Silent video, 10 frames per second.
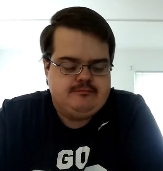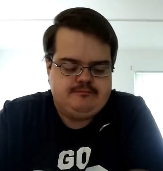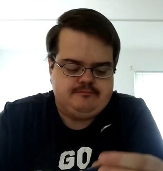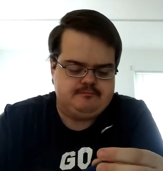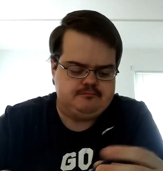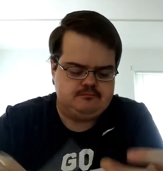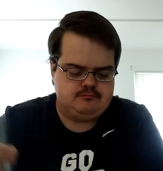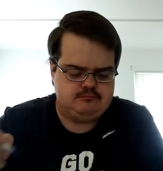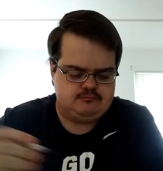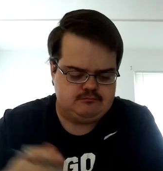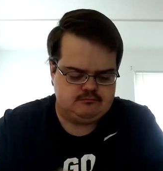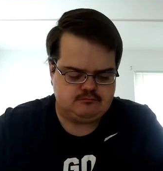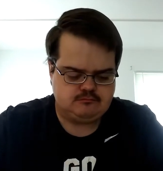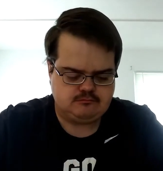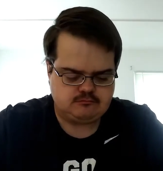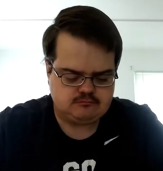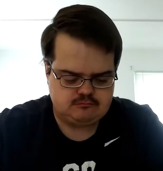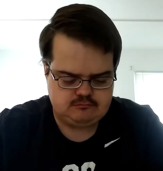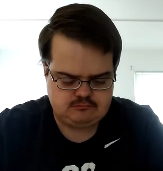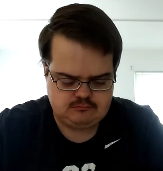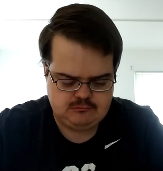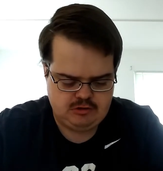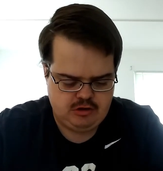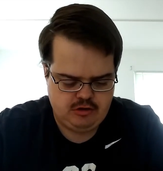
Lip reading: Nothing is said.